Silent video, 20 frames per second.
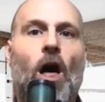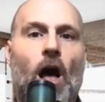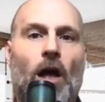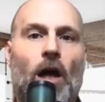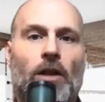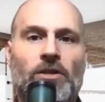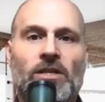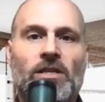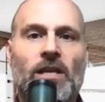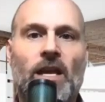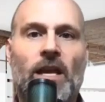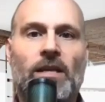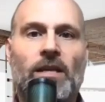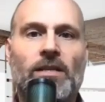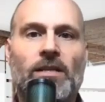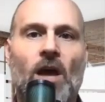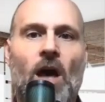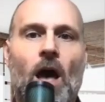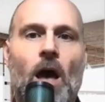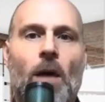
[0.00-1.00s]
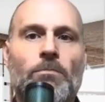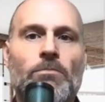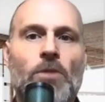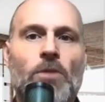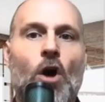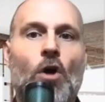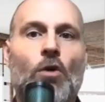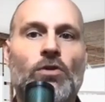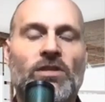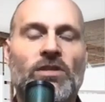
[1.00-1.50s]
Just like Tom
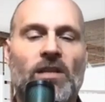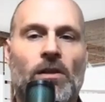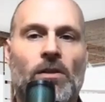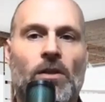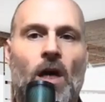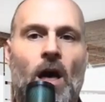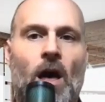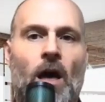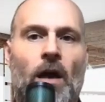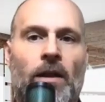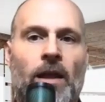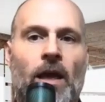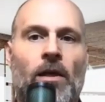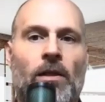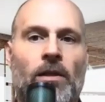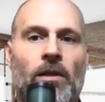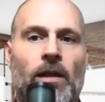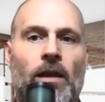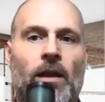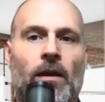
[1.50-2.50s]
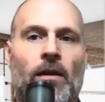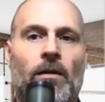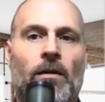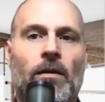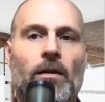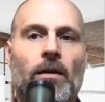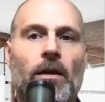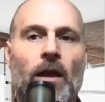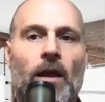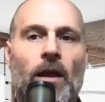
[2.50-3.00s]
knows the law in healthcare
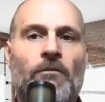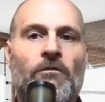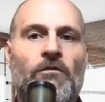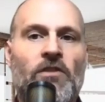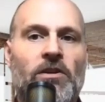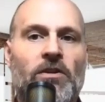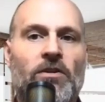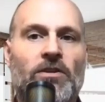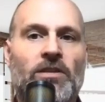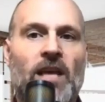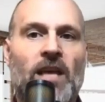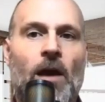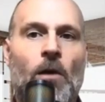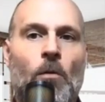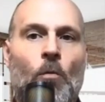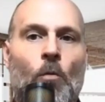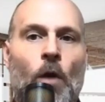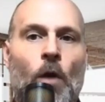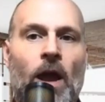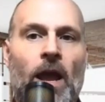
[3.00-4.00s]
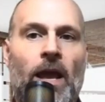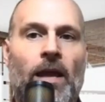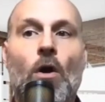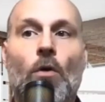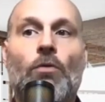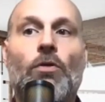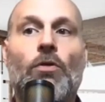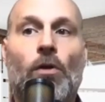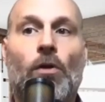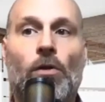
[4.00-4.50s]
and figures out
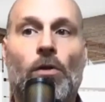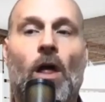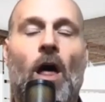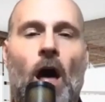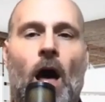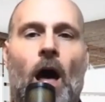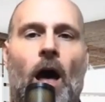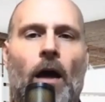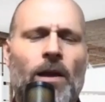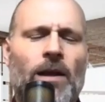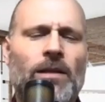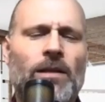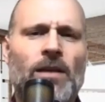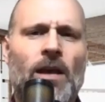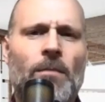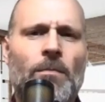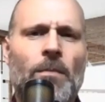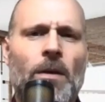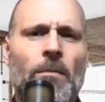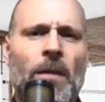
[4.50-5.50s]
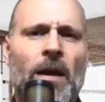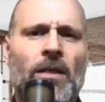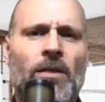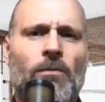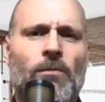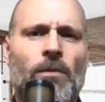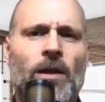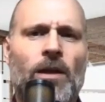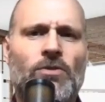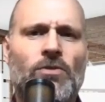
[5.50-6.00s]
ways. The law. Tom, am I on the
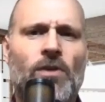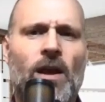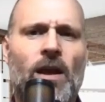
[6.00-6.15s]
right track?